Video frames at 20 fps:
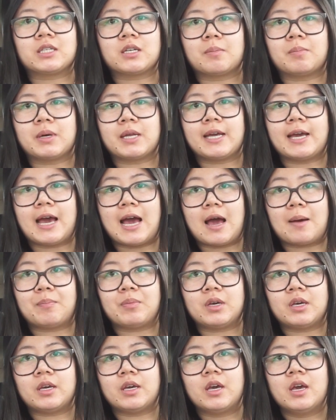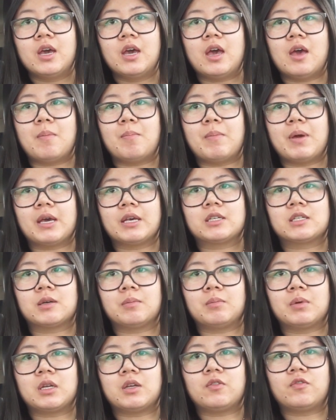somebody happy and make
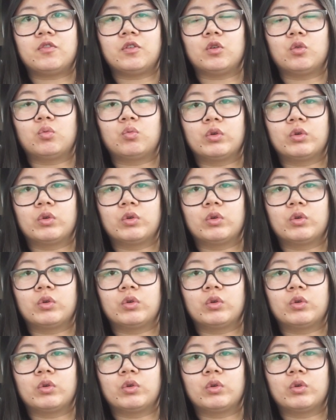somebody feel